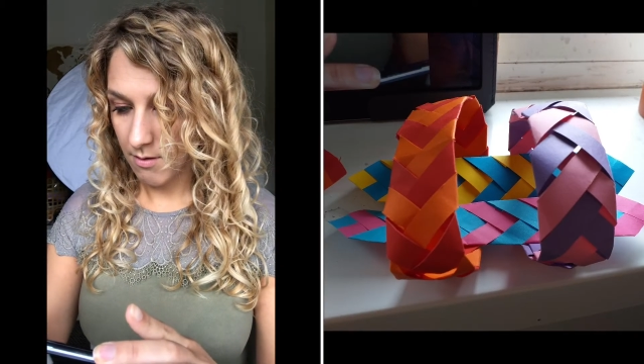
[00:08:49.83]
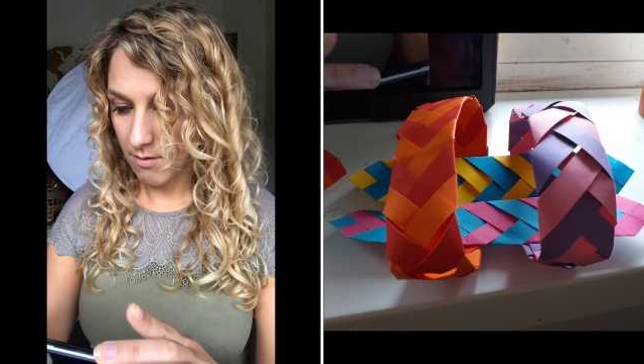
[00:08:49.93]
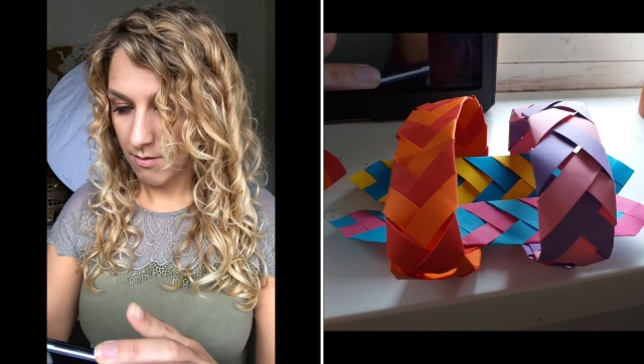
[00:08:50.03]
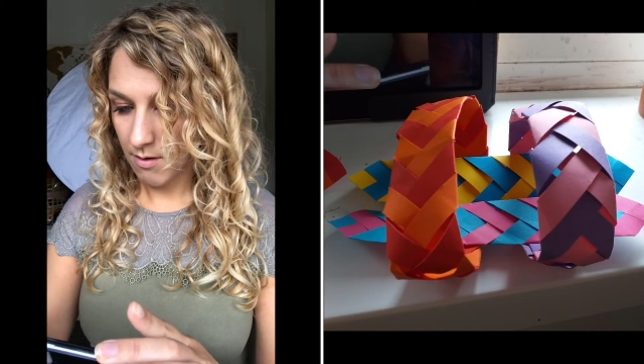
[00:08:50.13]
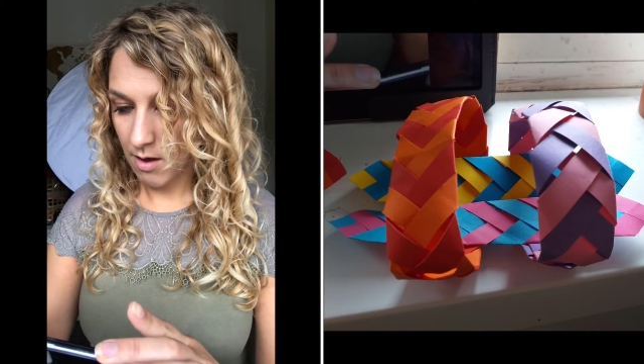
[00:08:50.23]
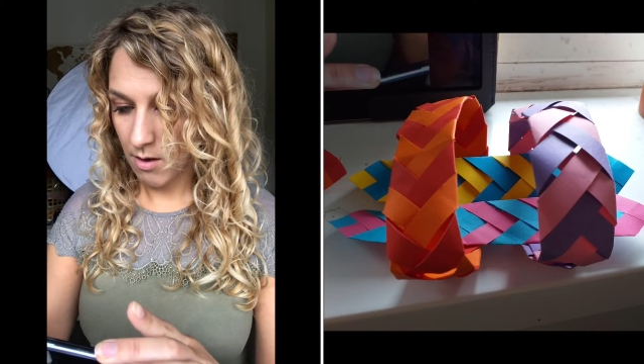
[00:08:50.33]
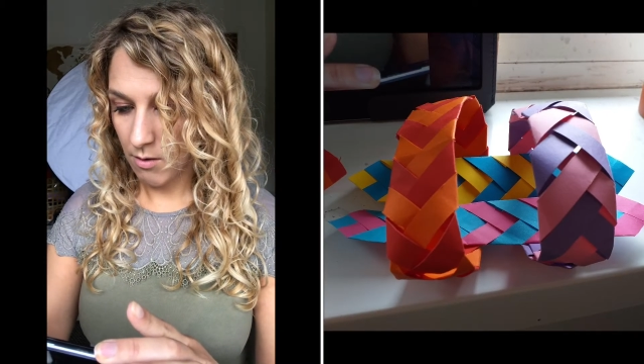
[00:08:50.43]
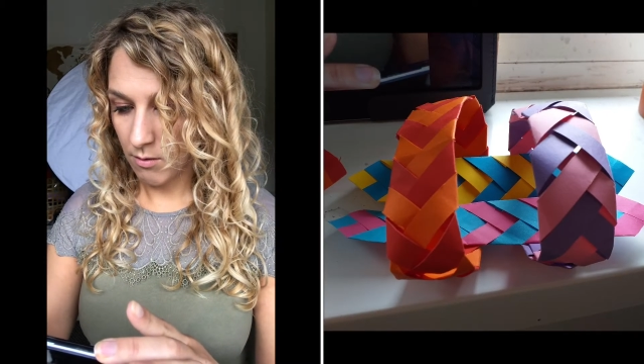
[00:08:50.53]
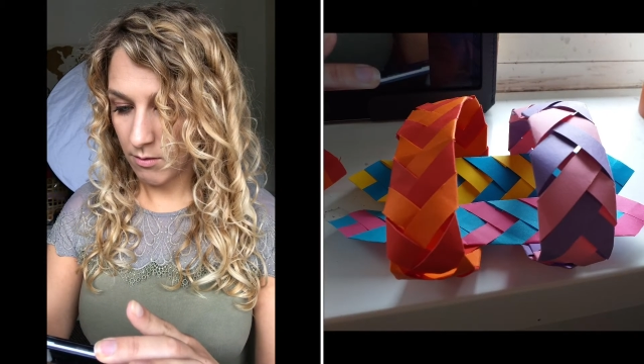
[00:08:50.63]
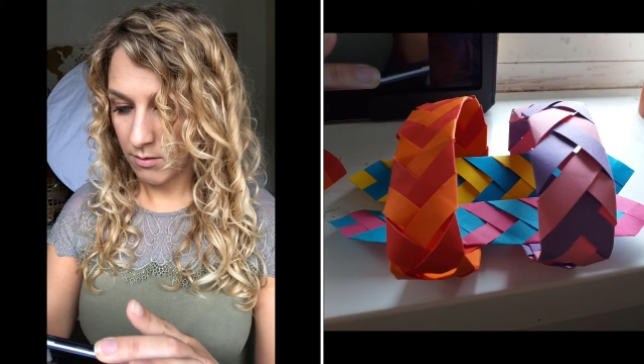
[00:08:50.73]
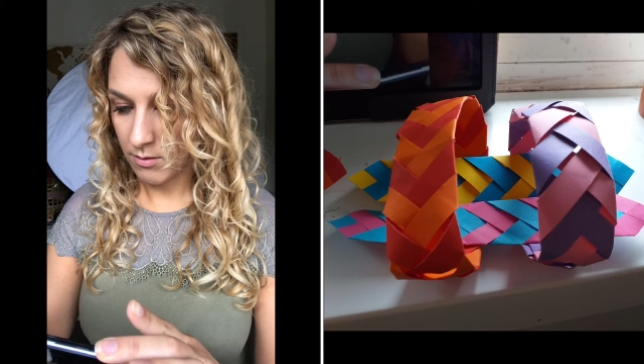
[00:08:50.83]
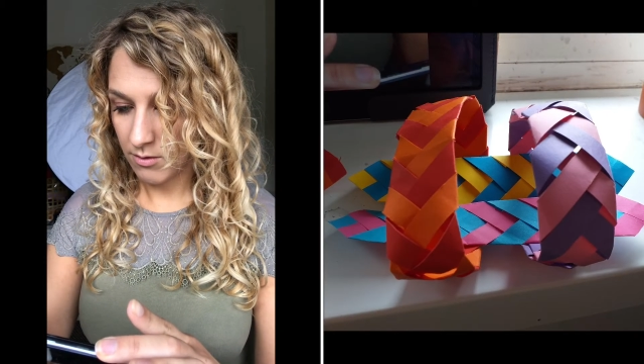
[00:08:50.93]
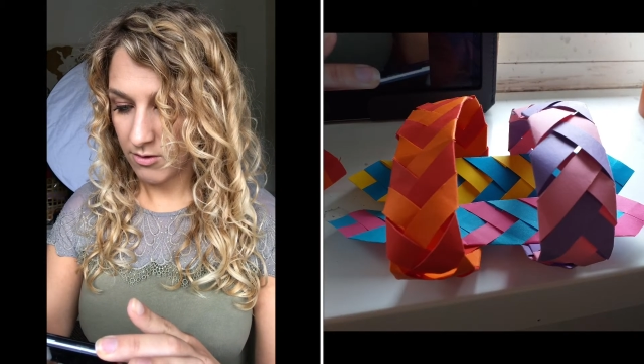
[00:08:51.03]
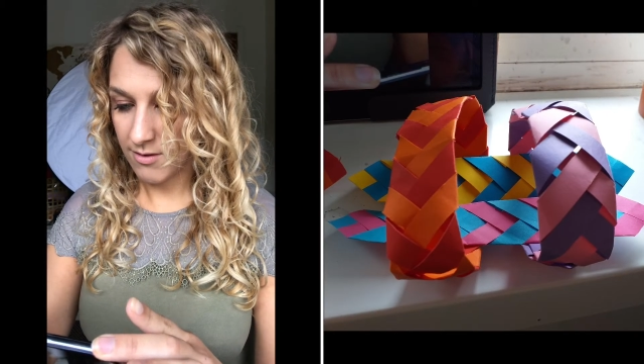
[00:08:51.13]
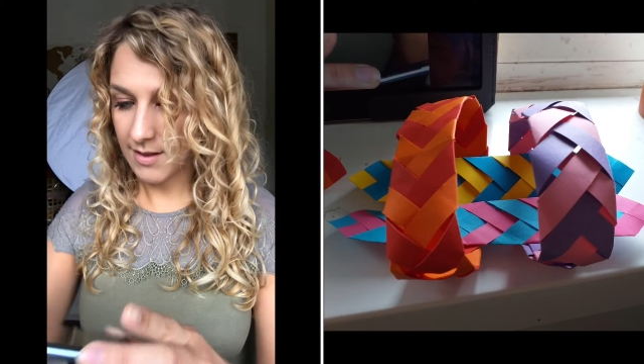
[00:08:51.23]
So
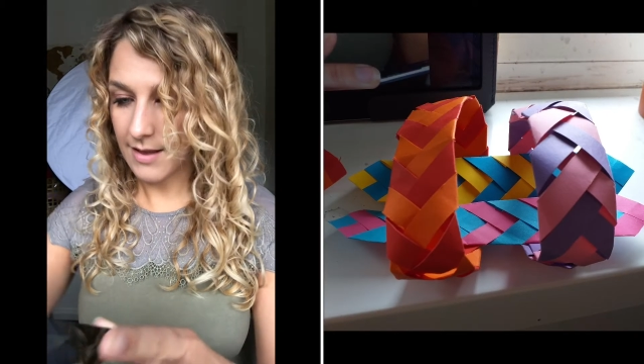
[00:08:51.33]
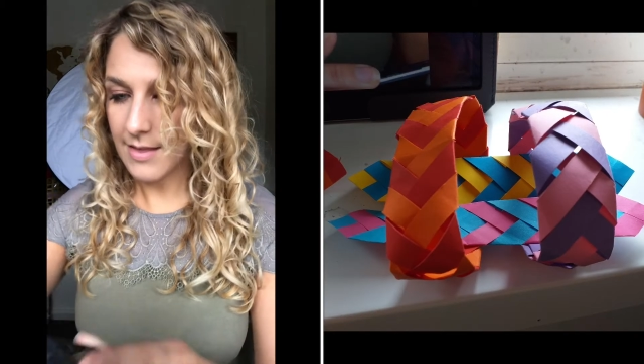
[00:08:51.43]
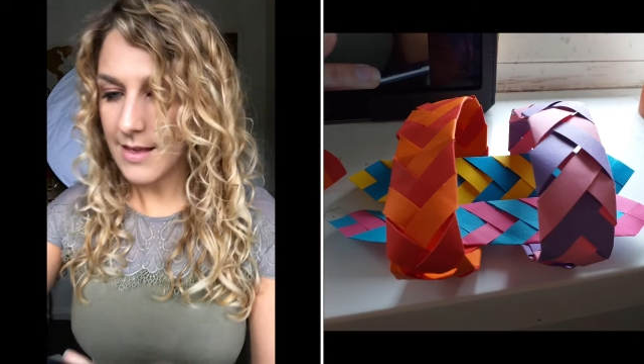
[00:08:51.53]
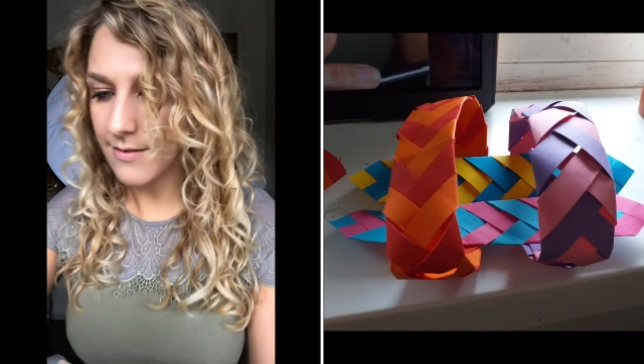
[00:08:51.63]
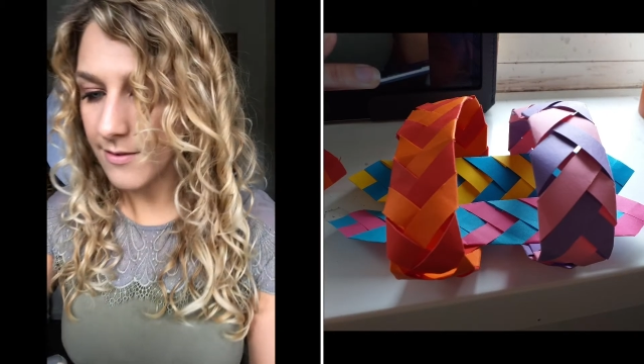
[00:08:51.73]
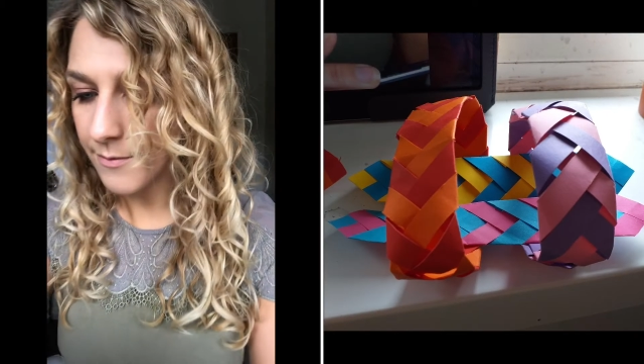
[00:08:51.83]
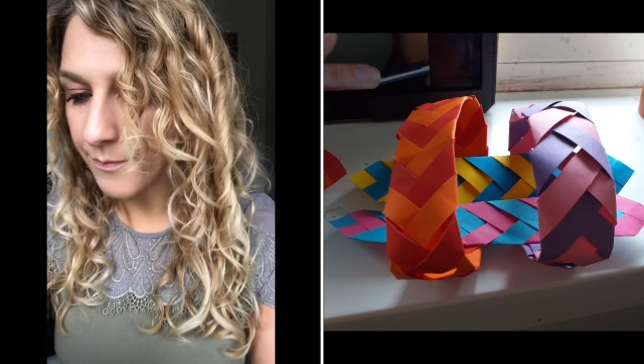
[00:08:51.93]
just like this.